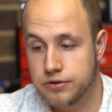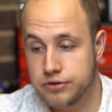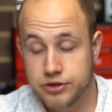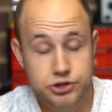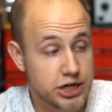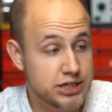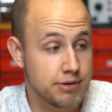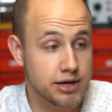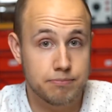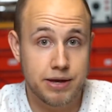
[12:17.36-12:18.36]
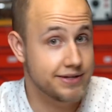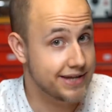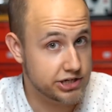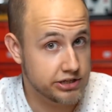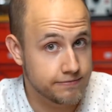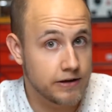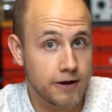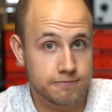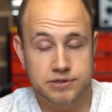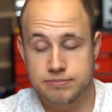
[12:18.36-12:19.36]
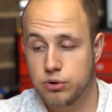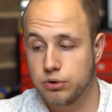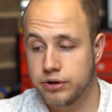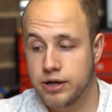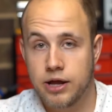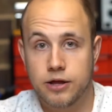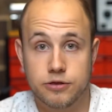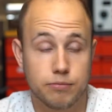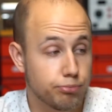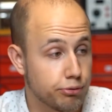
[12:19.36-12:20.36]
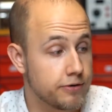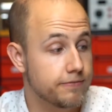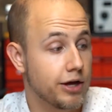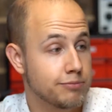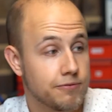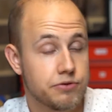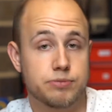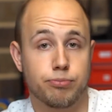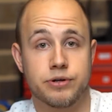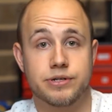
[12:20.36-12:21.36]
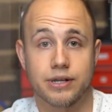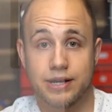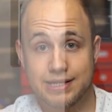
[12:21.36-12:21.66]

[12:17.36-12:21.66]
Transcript: The JGMaker bed is actually far from small. The print volume of this printer is